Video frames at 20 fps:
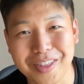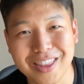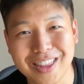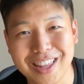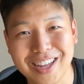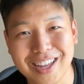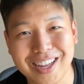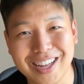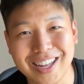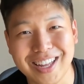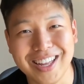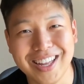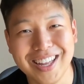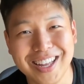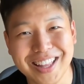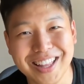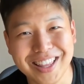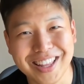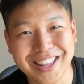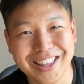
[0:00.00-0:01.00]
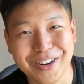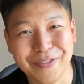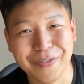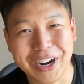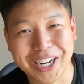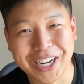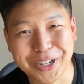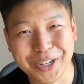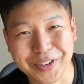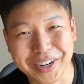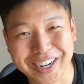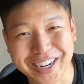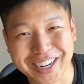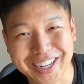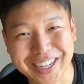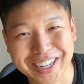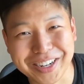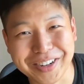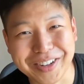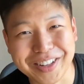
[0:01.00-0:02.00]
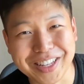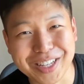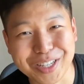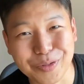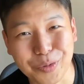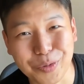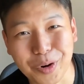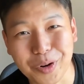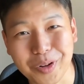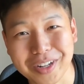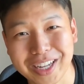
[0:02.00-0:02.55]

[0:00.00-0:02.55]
the rendering, in this world.